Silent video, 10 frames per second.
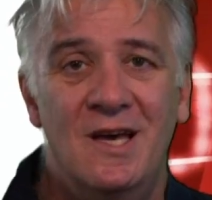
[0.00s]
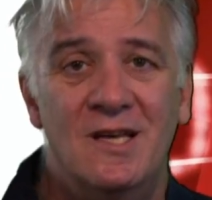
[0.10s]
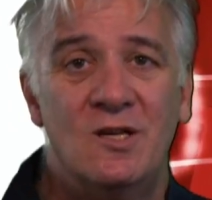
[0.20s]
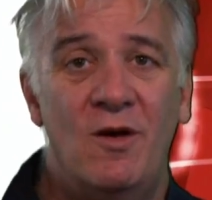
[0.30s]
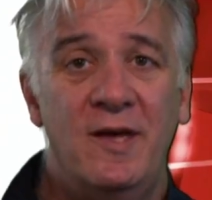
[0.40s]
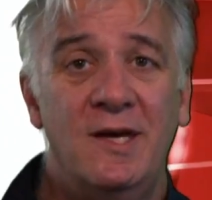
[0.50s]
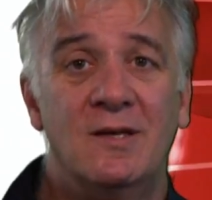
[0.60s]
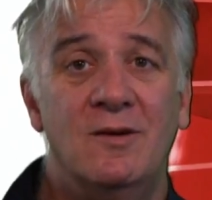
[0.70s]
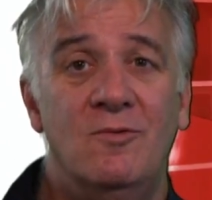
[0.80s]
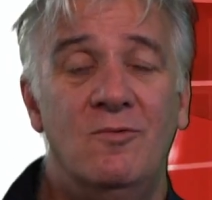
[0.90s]
So I think
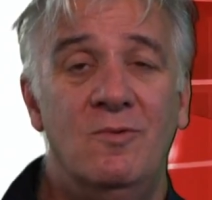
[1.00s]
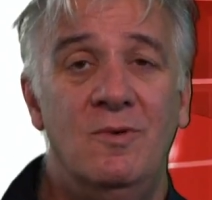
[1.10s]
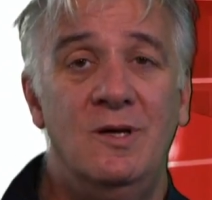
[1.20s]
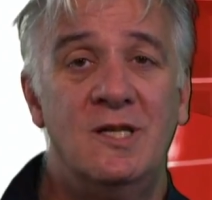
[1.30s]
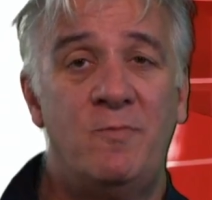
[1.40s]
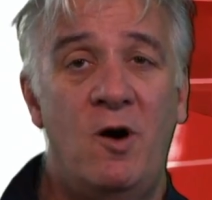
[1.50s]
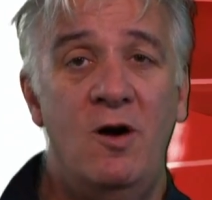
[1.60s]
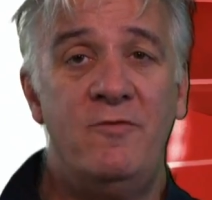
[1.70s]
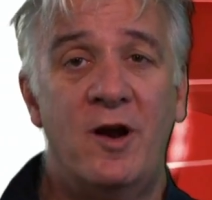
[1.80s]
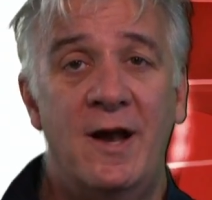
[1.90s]
it's
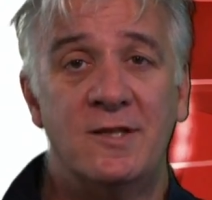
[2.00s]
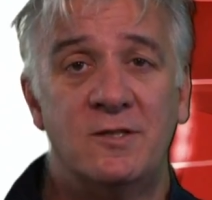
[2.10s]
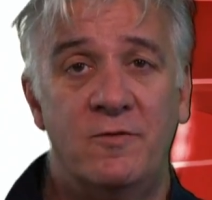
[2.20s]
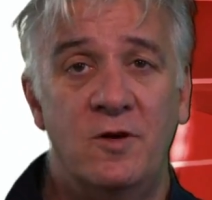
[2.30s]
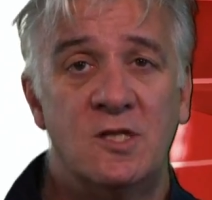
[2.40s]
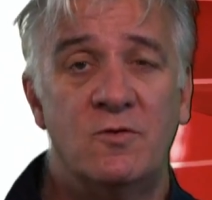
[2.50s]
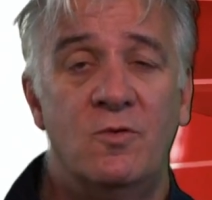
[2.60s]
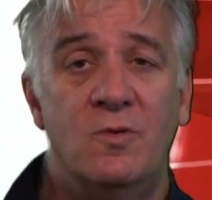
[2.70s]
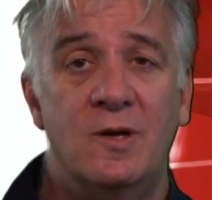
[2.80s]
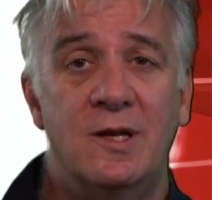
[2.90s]
behoving on us to first of
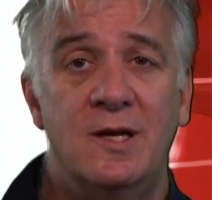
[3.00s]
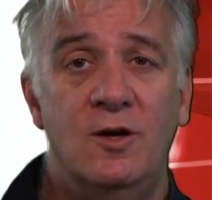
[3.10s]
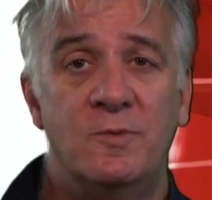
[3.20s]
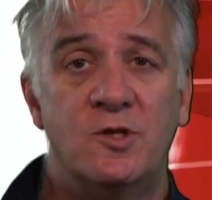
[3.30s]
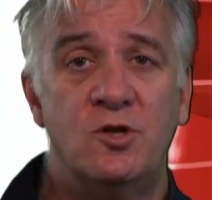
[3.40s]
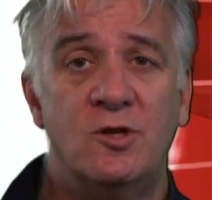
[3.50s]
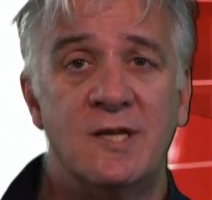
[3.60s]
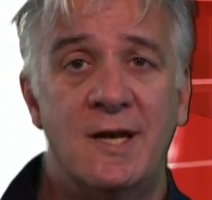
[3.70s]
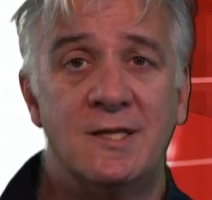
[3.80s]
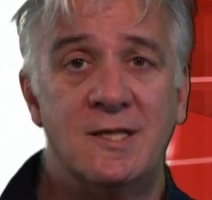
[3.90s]
all help the students
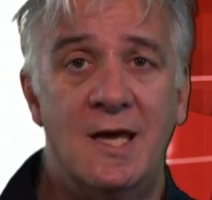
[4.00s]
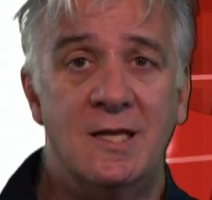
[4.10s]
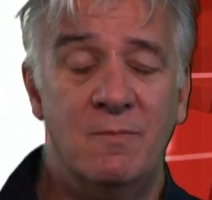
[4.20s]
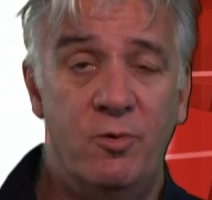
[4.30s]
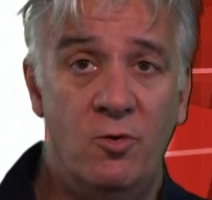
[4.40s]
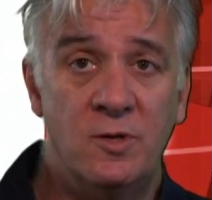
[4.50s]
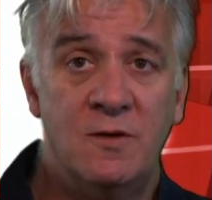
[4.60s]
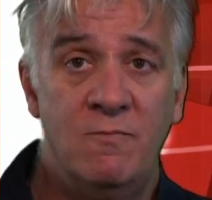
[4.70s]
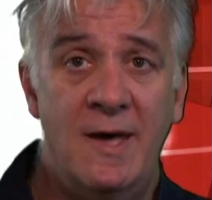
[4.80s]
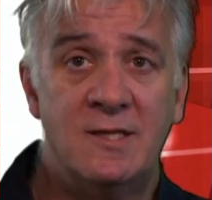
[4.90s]
understand the importance
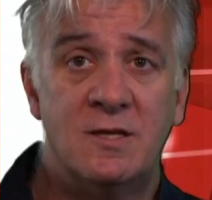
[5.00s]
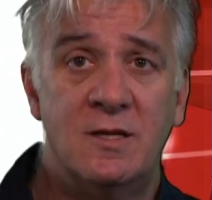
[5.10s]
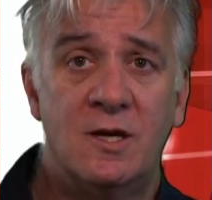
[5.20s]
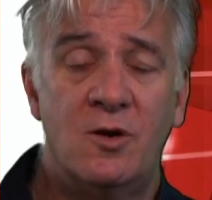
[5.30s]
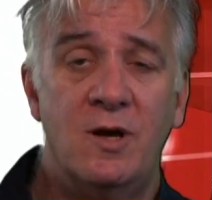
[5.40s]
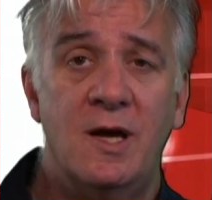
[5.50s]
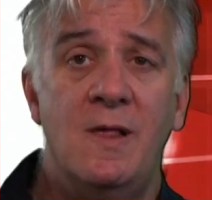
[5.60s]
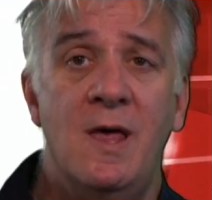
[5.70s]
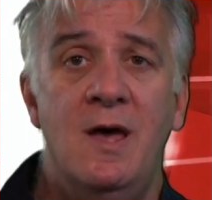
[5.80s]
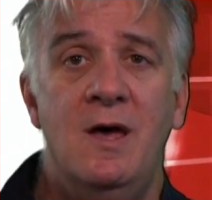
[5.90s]
of maths to their career,
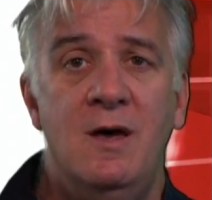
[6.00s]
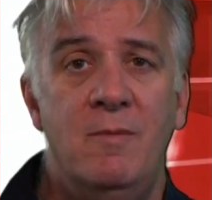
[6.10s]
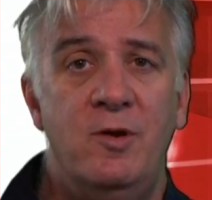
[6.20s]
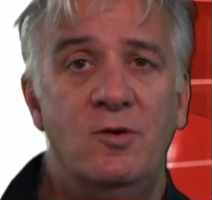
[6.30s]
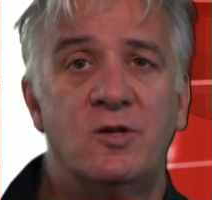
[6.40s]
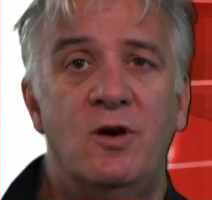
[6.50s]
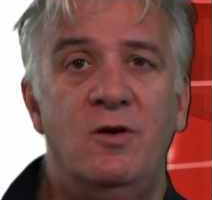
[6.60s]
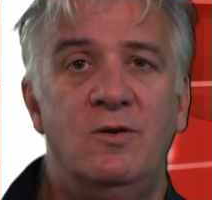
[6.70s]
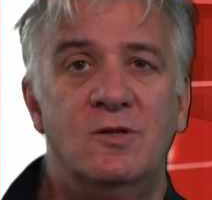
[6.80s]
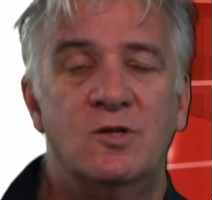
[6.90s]
but
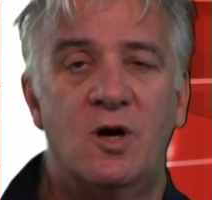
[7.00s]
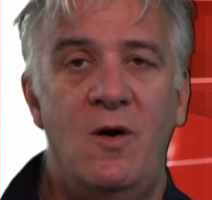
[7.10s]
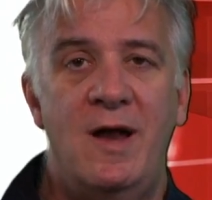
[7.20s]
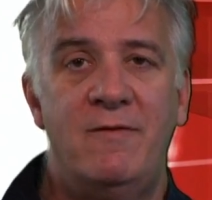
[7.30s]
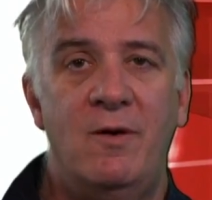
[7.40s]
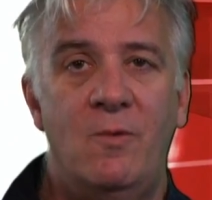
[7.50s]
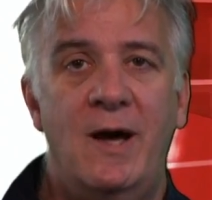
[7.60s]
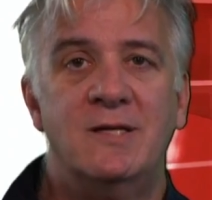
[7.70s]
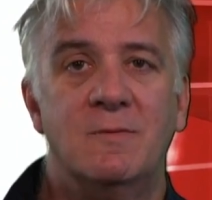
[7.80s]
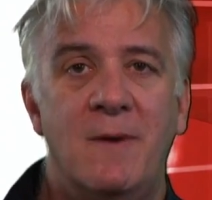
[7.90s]
also to go out of our
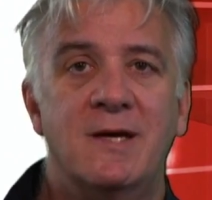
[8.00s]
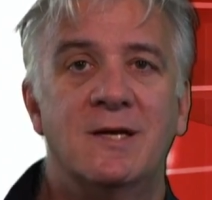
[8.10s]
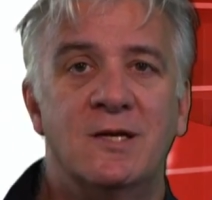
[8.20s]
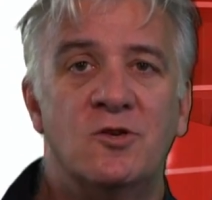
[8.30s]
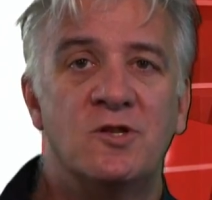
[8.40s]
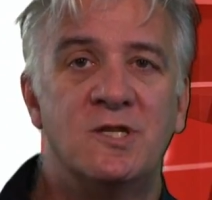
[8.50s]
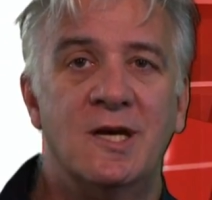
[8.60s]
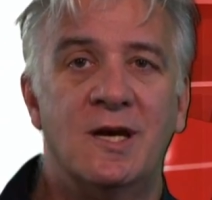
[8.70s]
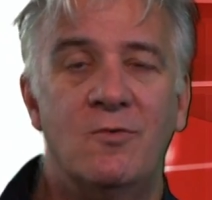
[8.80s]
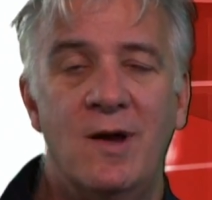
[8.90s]
way to make it
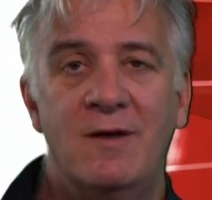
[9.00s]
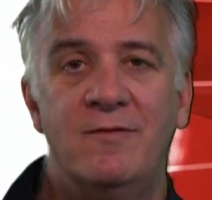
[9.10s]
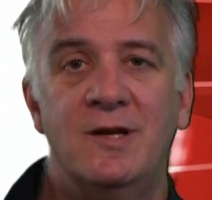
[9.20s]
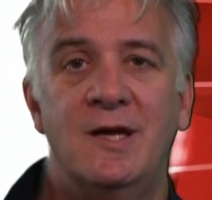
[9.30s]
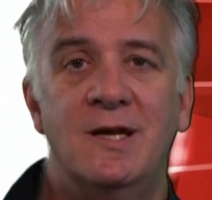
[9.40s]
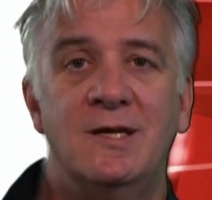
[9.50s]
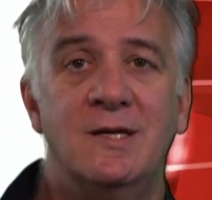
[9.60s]
interesting and relevant and